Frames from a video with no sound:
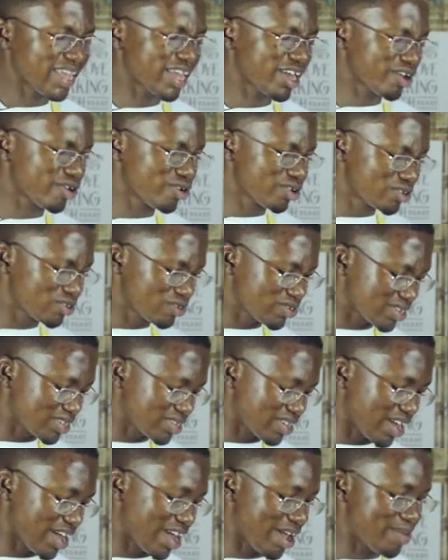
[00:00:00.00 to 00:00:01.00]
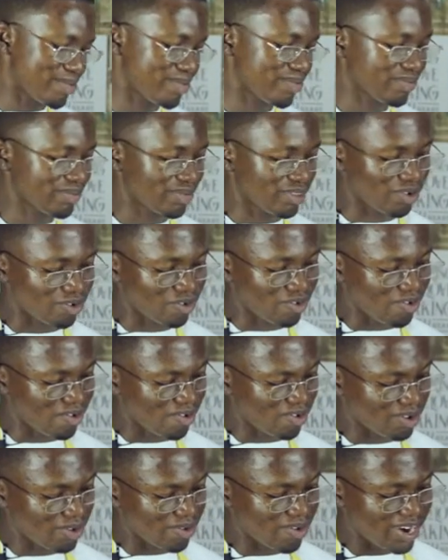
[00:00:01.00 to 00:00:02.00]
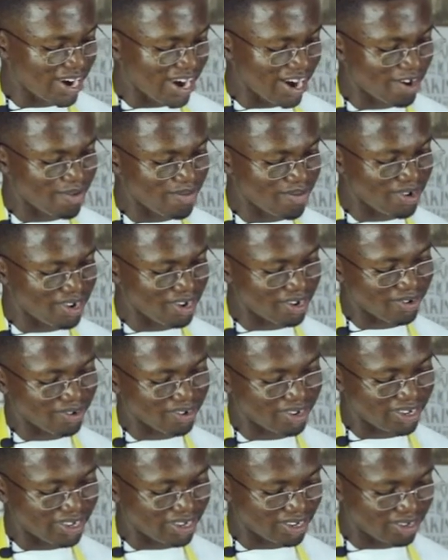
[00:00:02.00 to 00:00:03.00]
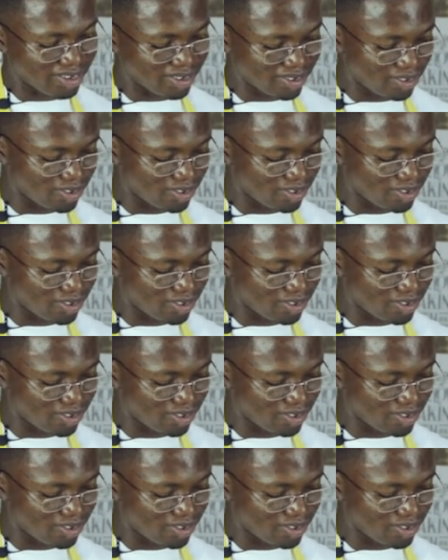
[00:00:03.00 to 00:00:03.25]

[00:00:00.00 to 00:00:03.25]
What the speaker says: I go to a time they'll carry me on their